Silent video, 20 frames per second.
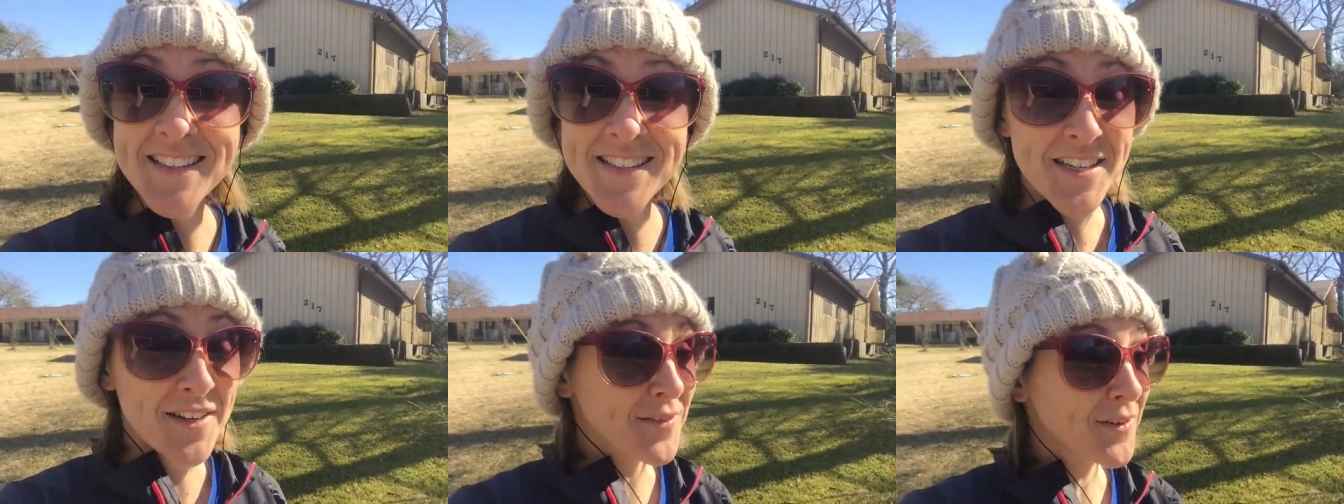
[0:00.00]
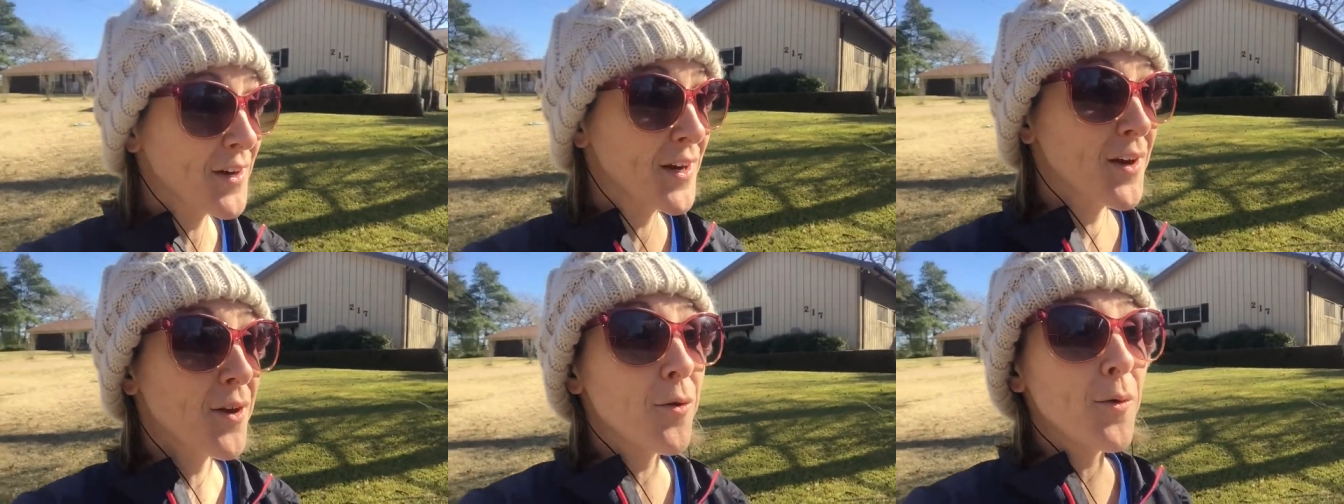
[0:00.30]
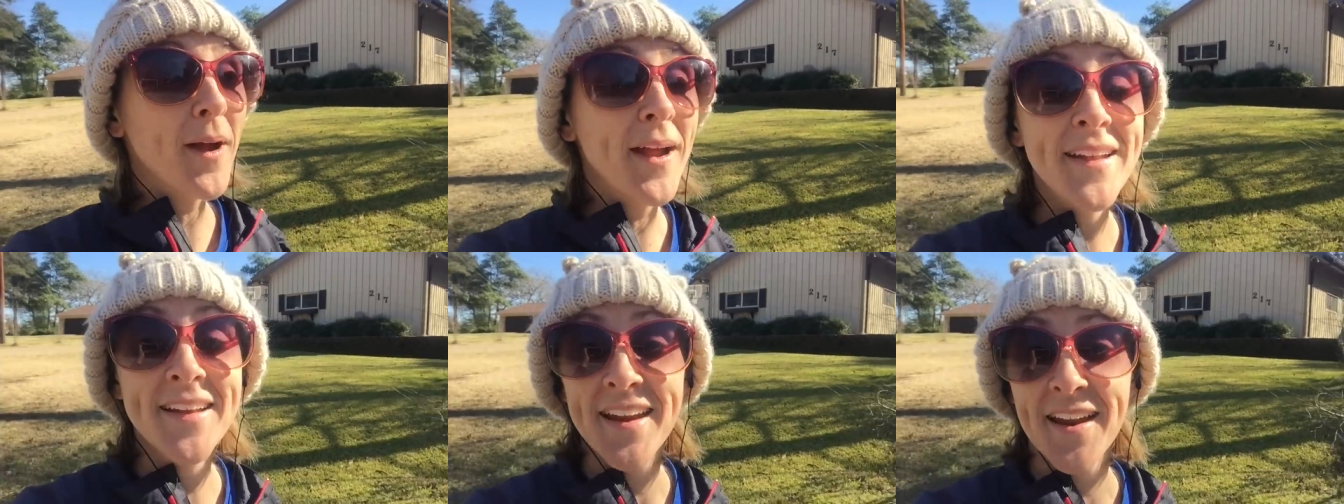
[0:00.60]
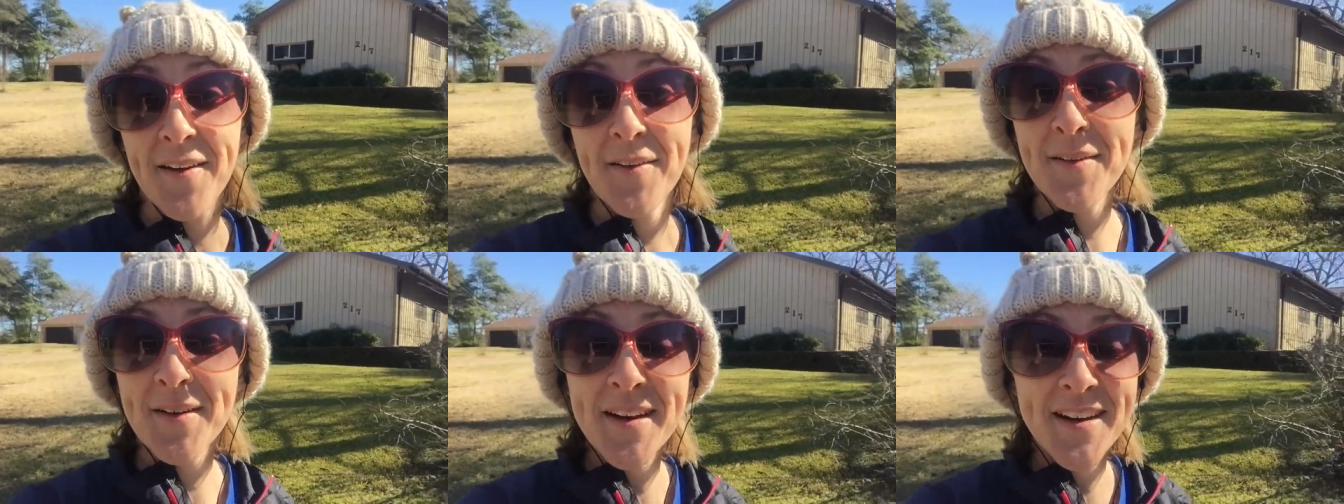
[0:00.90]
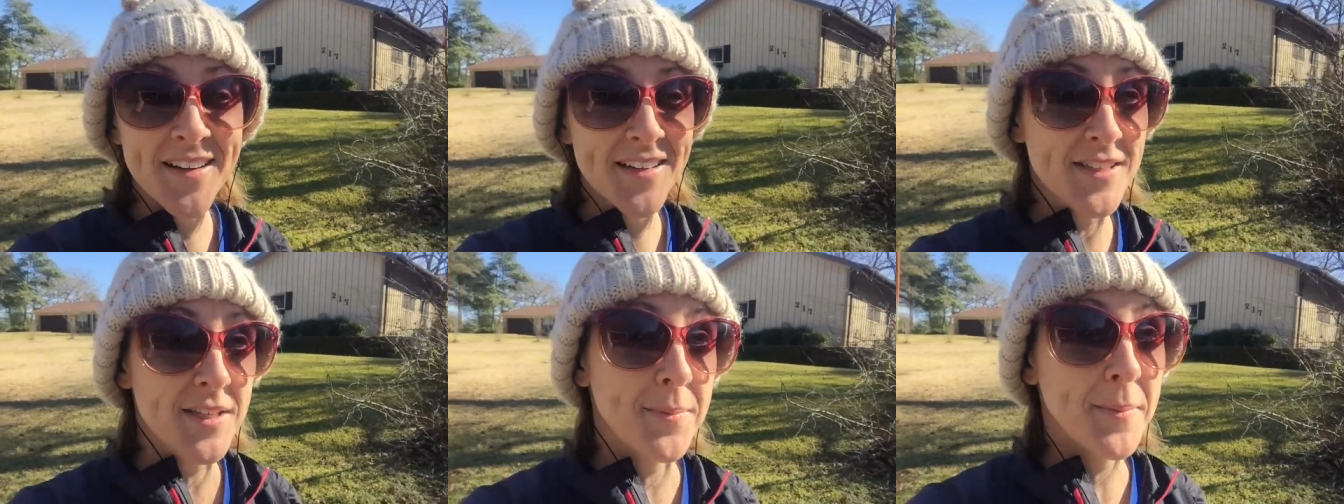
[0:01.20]
It's never gonna quiet down
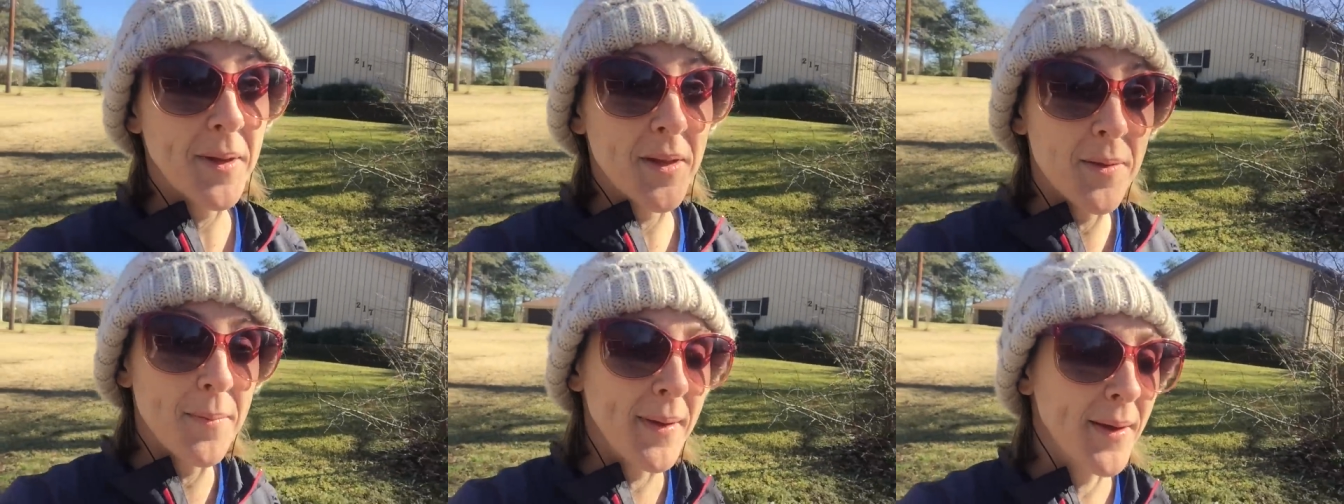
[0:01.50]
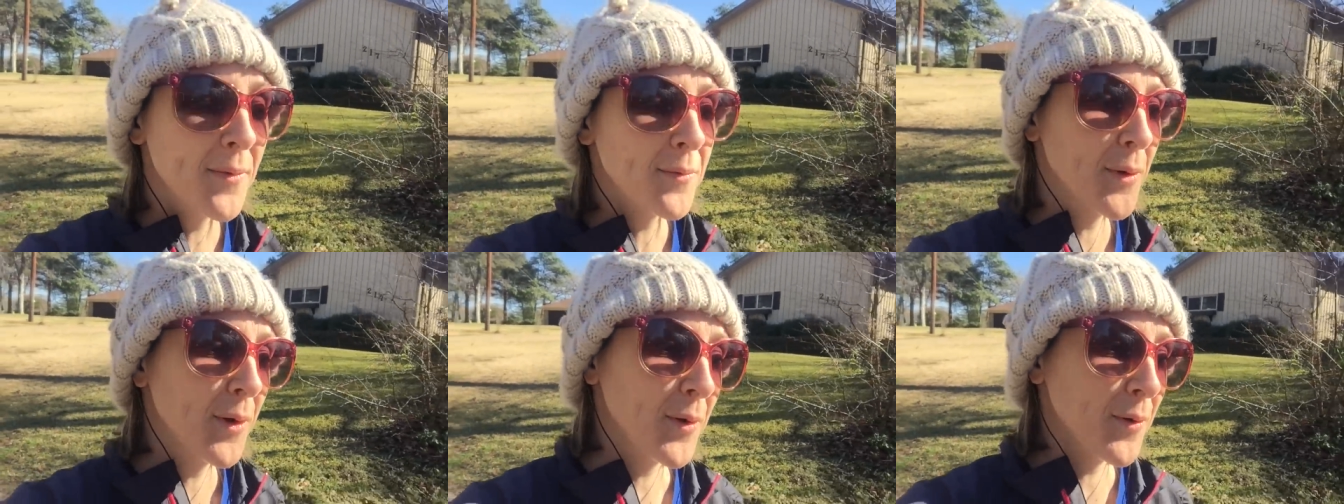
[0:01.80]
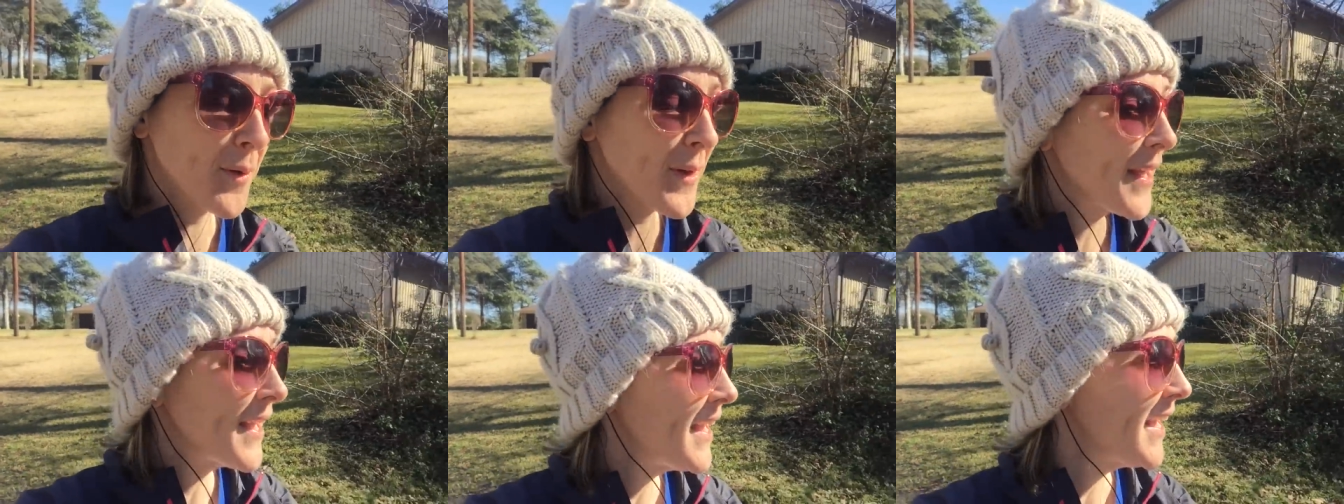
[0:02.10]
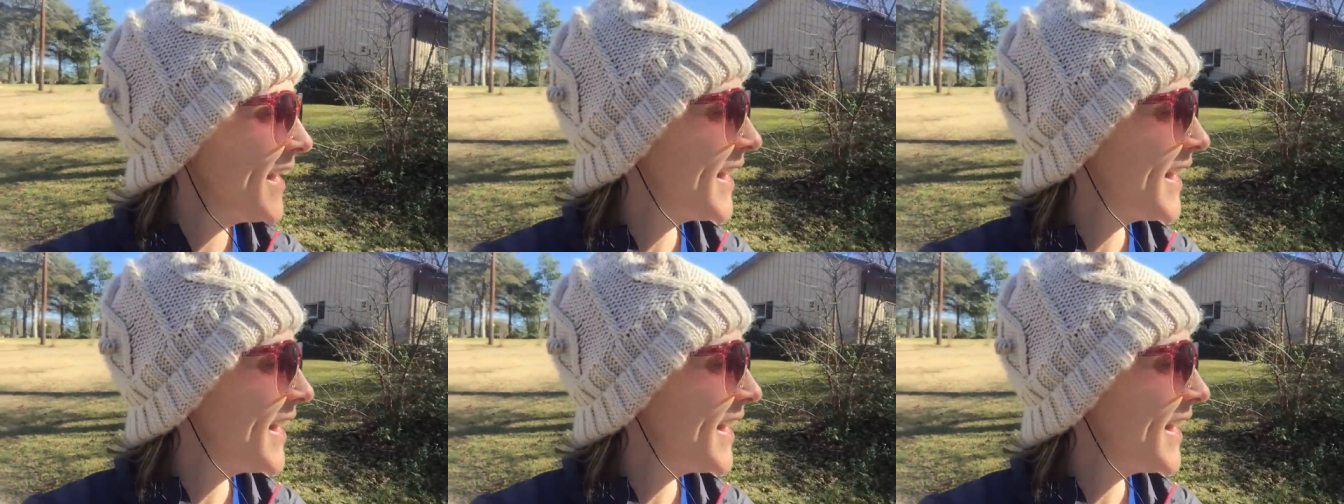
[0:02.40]
because I'm on the main road.